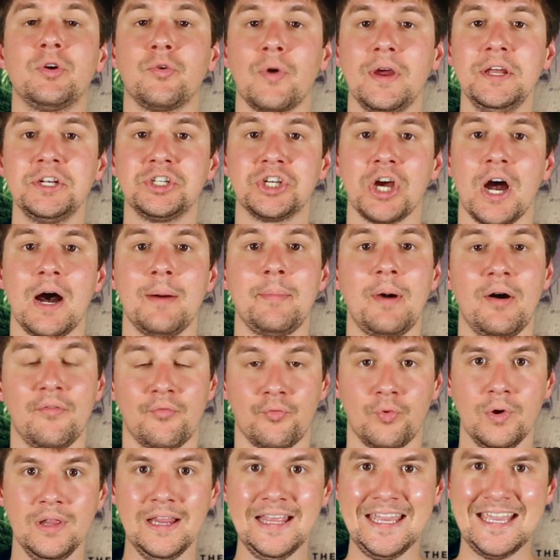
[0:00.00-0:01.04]
a great job
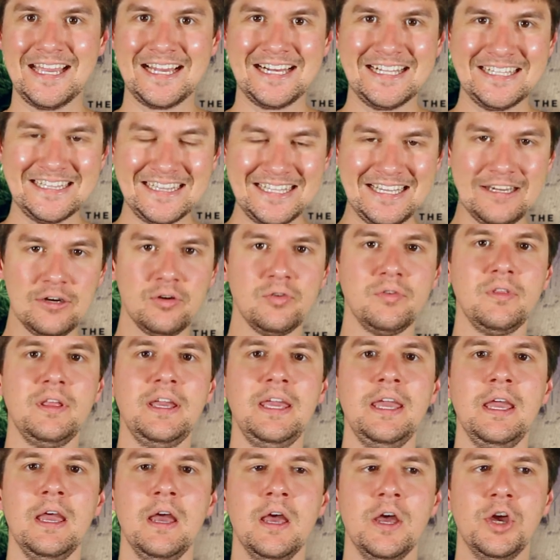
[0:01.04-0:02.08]
of really
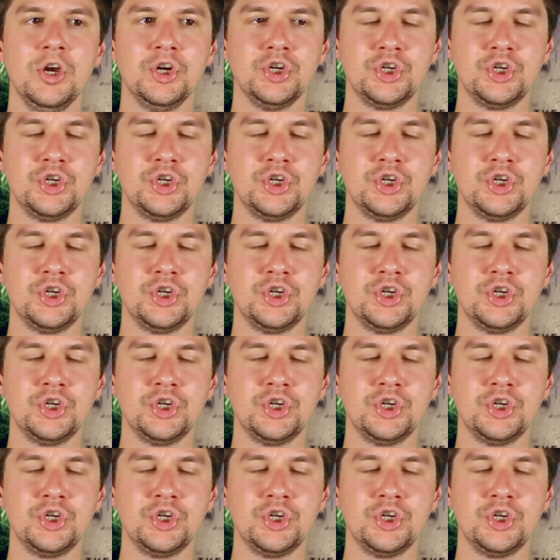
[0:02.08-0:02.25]
clearly